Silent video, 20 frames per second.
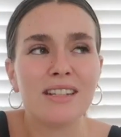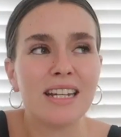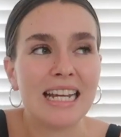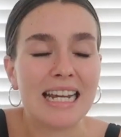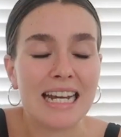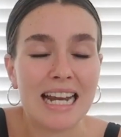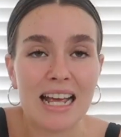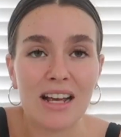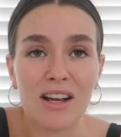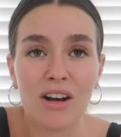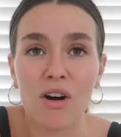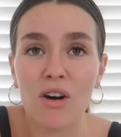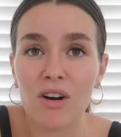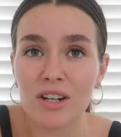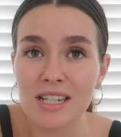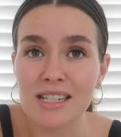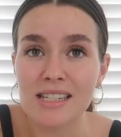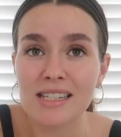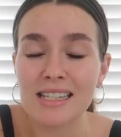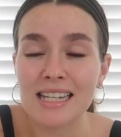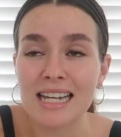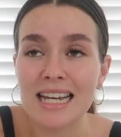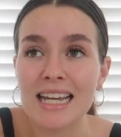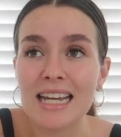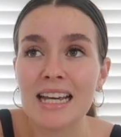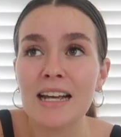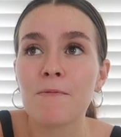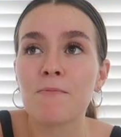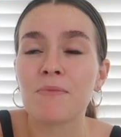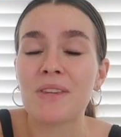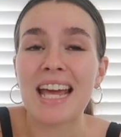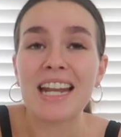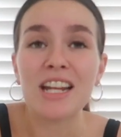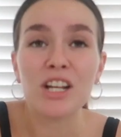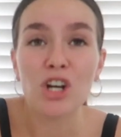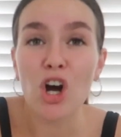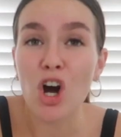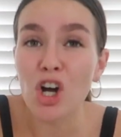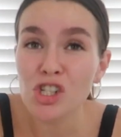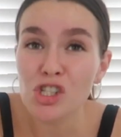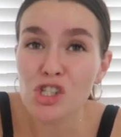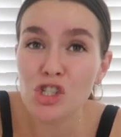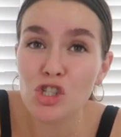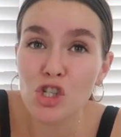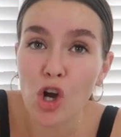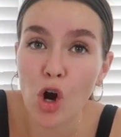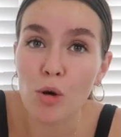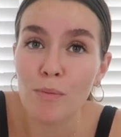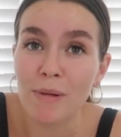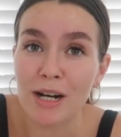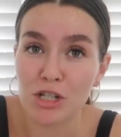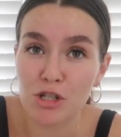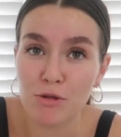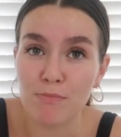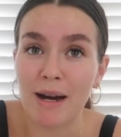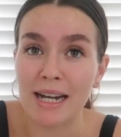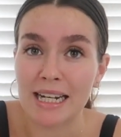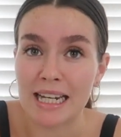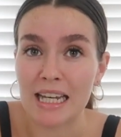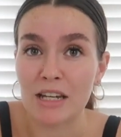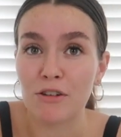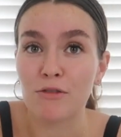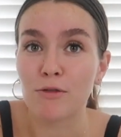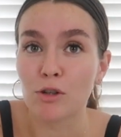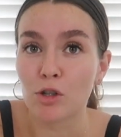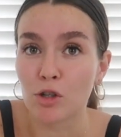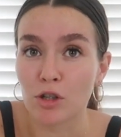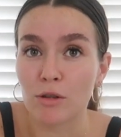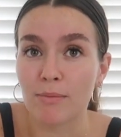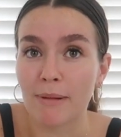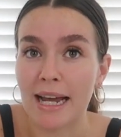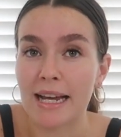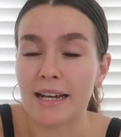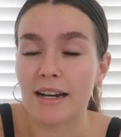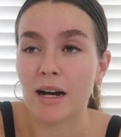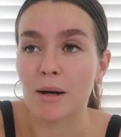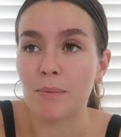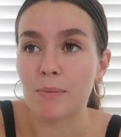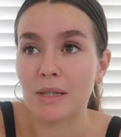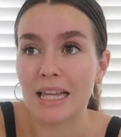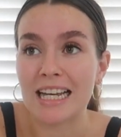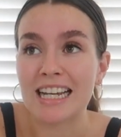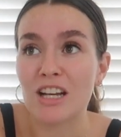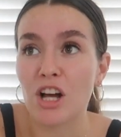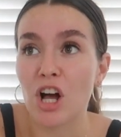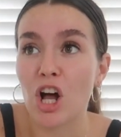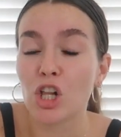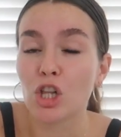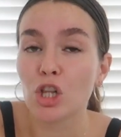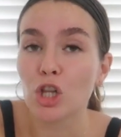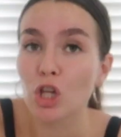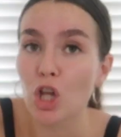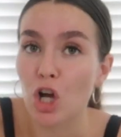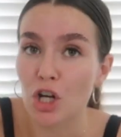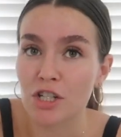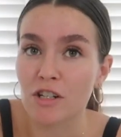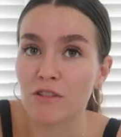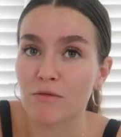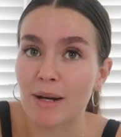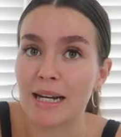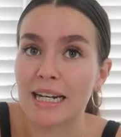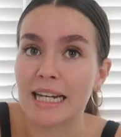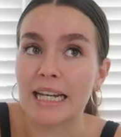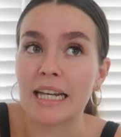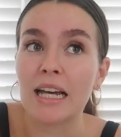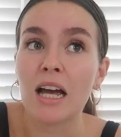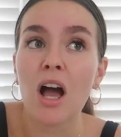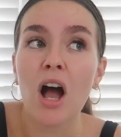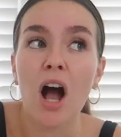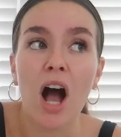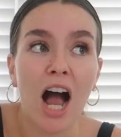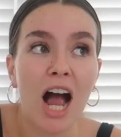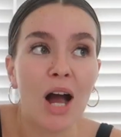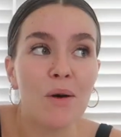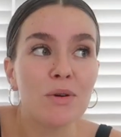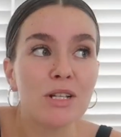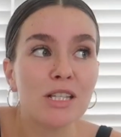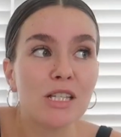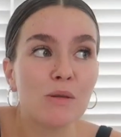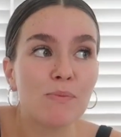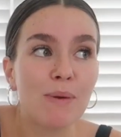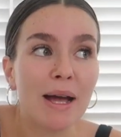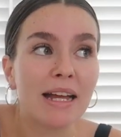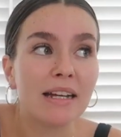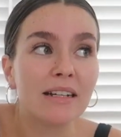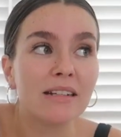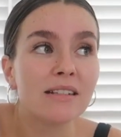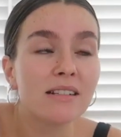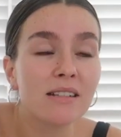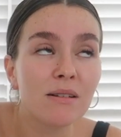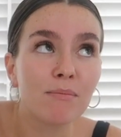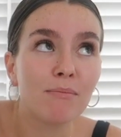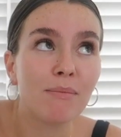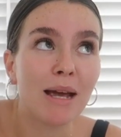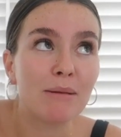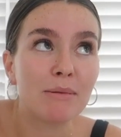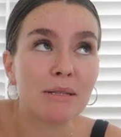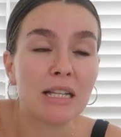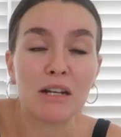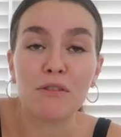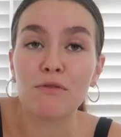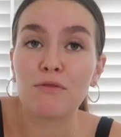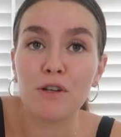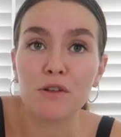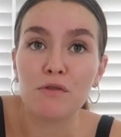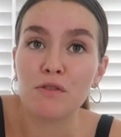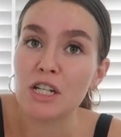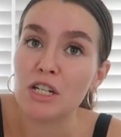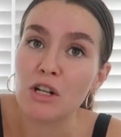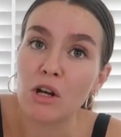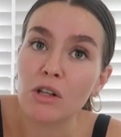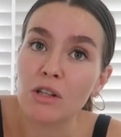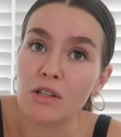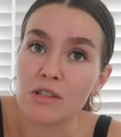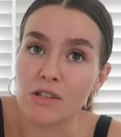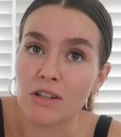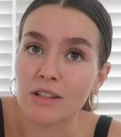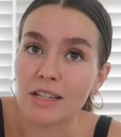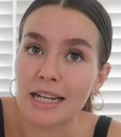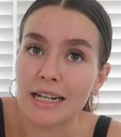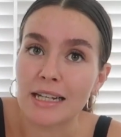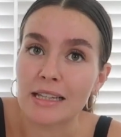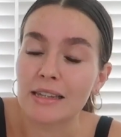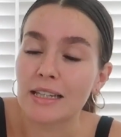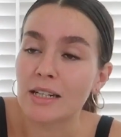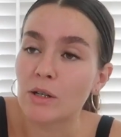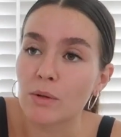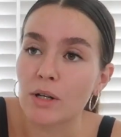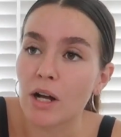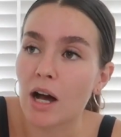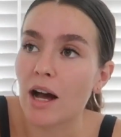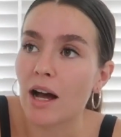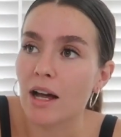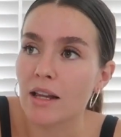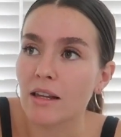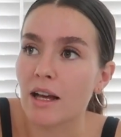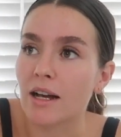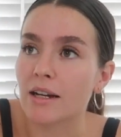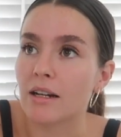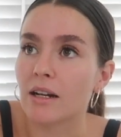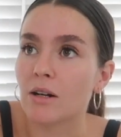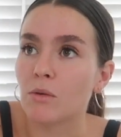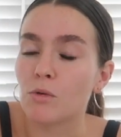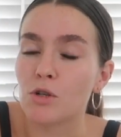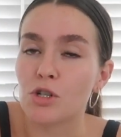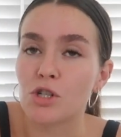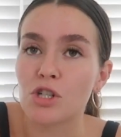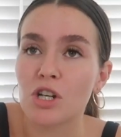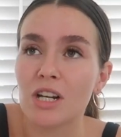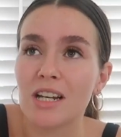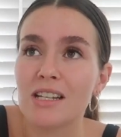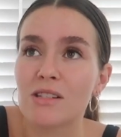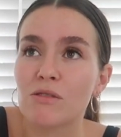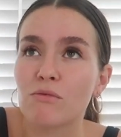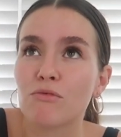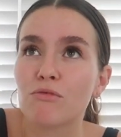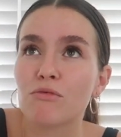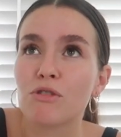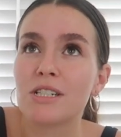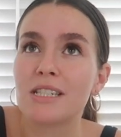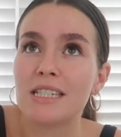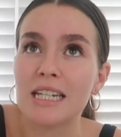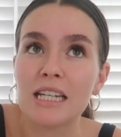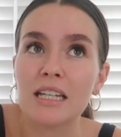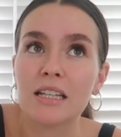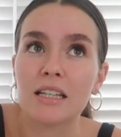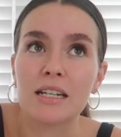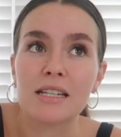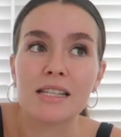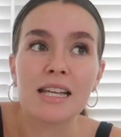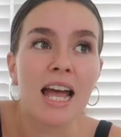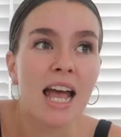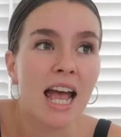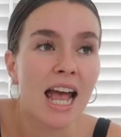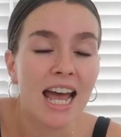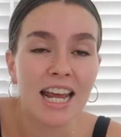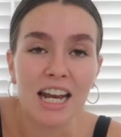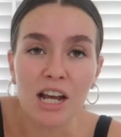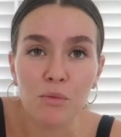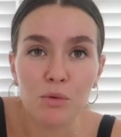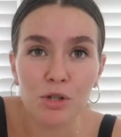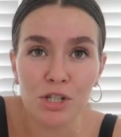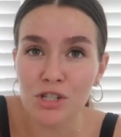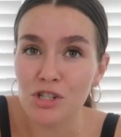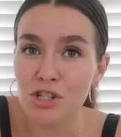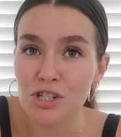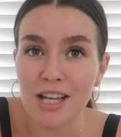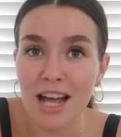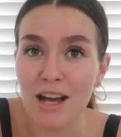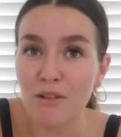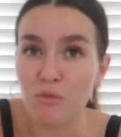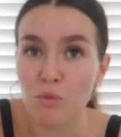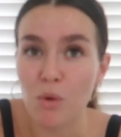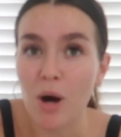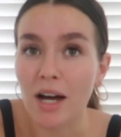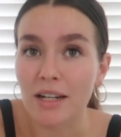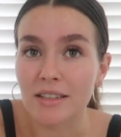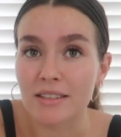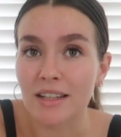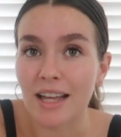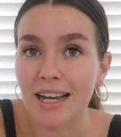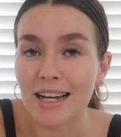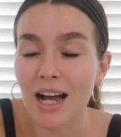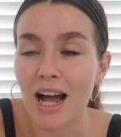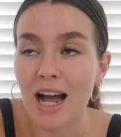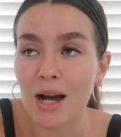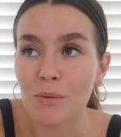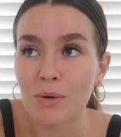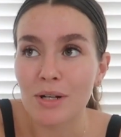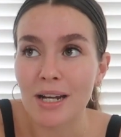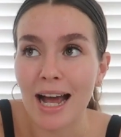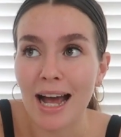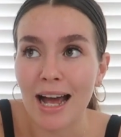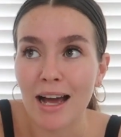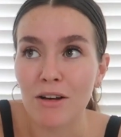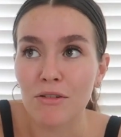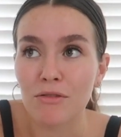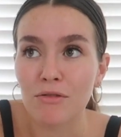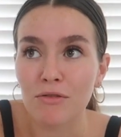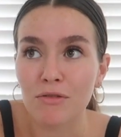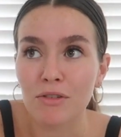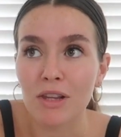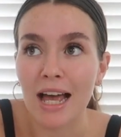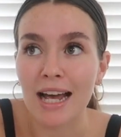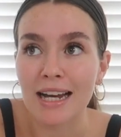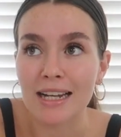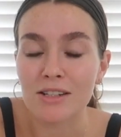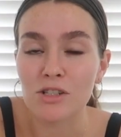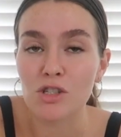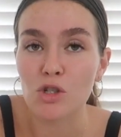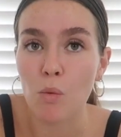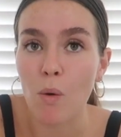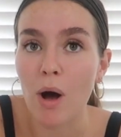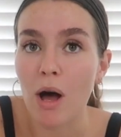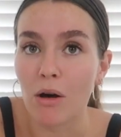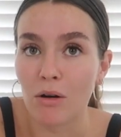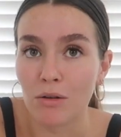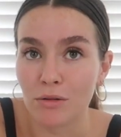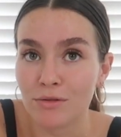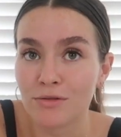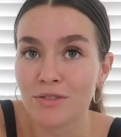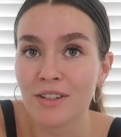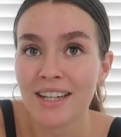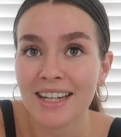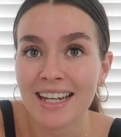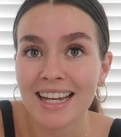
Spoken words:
it honestly, and it costs so much money for good makeup, like a lot of money. I would spend maybe like $50 on like a liquid eyeliner, which is ridiculous, and I wouldn't just have one, like I would have like 12,